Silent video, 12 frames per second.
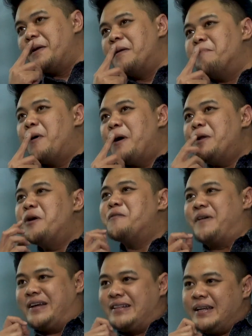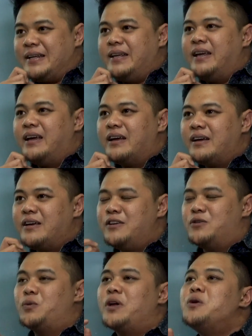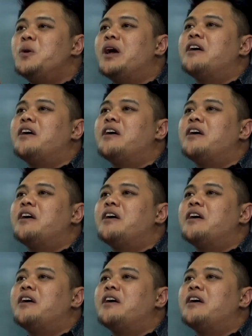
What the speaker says: The point of entry is when you